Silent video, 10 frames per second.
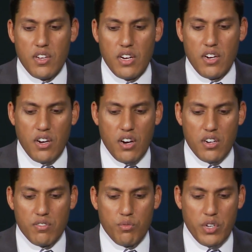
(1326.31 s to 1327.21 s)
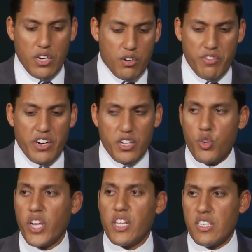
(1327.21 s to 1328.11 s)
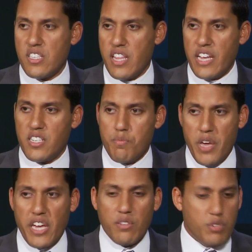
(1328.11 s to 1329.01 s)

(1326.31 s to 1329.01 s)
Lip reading: go very quickly to that debate,